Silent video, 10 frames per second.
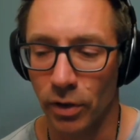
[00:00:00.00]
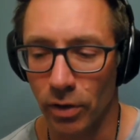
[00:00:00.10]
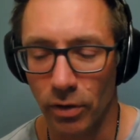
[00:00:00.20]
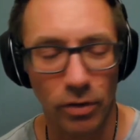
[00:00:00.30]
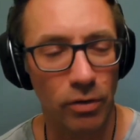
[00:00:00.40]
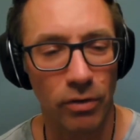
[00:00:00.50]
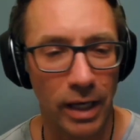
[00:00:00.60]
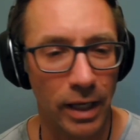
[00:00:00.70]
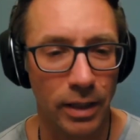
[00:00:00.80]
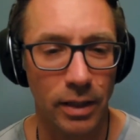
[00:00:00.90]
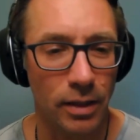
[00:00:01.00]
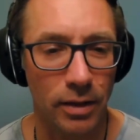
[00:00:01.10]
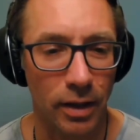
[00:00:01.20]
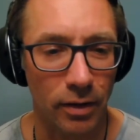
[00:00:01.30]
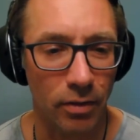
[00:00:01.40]
you don't hit
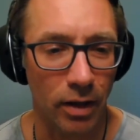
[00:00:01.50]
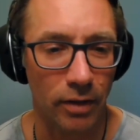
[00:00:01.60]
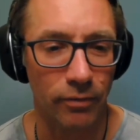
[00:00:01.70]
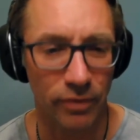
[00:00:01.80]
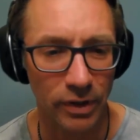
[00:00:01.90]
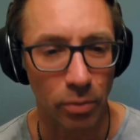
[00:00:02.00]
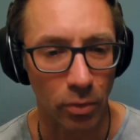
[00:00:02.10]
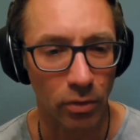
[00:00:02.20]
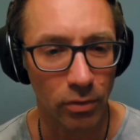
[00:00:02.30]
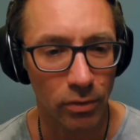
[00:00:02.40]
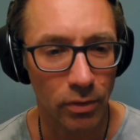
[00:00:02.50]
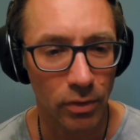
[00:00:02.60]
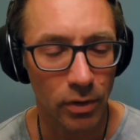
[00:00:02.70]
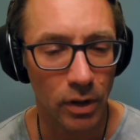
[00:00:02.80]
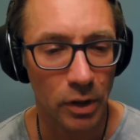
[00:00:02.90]
anything like visible.
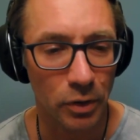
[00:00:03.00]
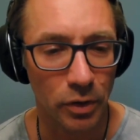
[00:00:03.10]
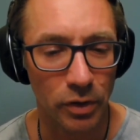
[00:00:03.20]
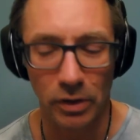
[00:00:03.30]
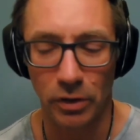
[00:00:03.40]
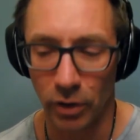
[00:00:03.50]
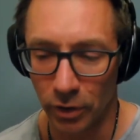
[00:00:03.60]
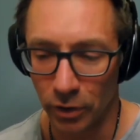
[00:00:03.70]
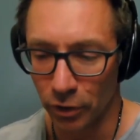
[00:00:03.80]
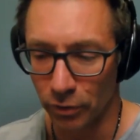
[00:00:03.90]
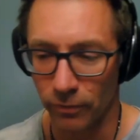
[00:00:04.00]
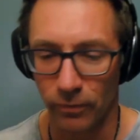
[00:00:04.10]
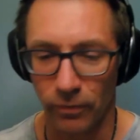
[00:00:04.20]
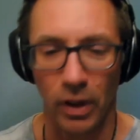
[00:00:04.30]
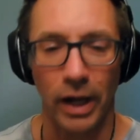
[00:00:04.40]
You're
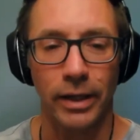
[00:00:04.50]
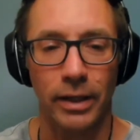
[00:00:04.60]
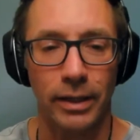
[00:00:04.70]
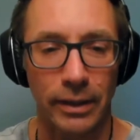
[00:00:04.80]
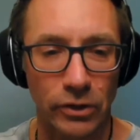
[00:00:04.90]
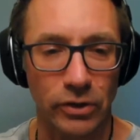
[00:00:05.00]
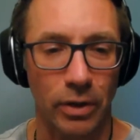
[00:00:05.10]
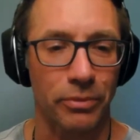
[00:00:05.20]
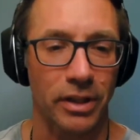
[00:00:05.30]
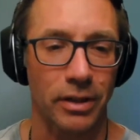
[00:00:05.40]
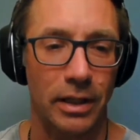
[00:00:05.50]
flying against something that